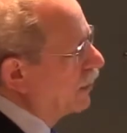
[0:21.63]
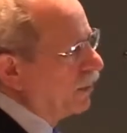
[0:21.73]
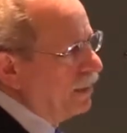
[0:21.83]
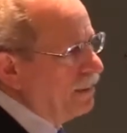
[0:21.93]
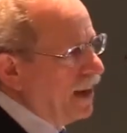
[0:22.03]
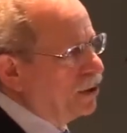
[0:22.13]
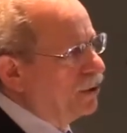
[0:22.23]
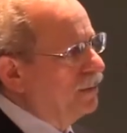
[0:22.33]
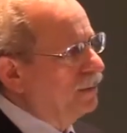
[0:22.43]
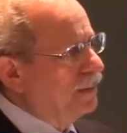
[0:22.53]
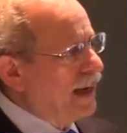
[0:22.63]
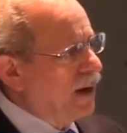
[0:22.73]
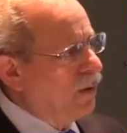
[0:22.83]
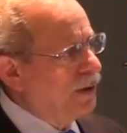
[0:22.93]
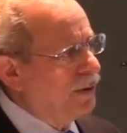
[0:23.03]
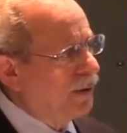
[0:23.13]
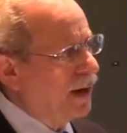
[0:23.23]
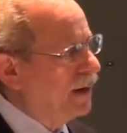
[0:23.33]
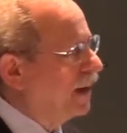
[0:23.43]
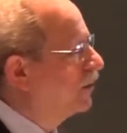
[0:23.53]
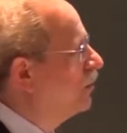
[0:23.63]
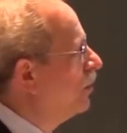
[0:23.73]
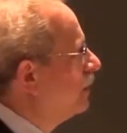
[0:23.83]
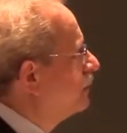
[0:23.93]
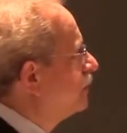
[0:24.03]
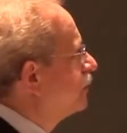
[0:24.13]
that will be measured now on your IDX unit.